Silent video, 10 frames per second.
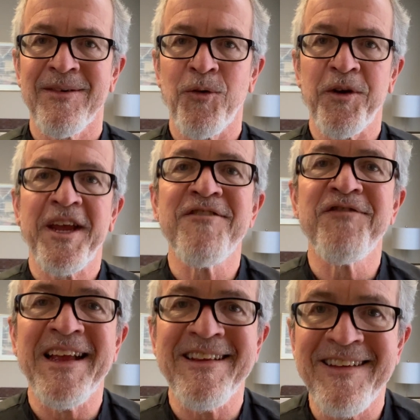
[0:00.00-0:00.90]
or
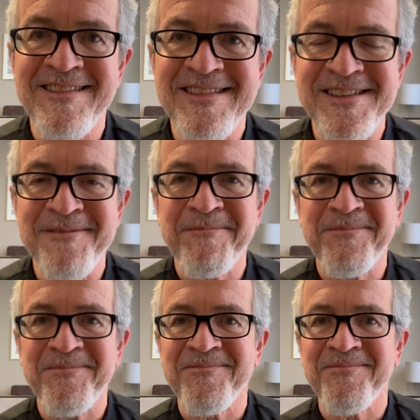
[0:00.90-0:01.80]
convenience.
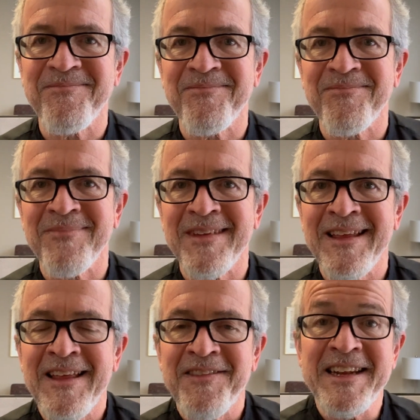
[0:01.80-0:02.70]

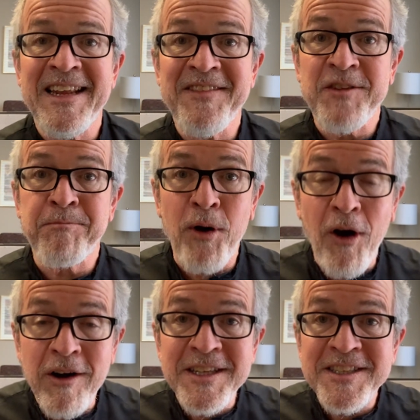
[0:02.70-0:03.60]
That in this
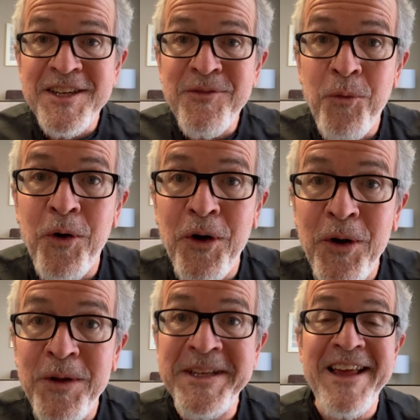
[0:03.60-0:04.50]
partisan world,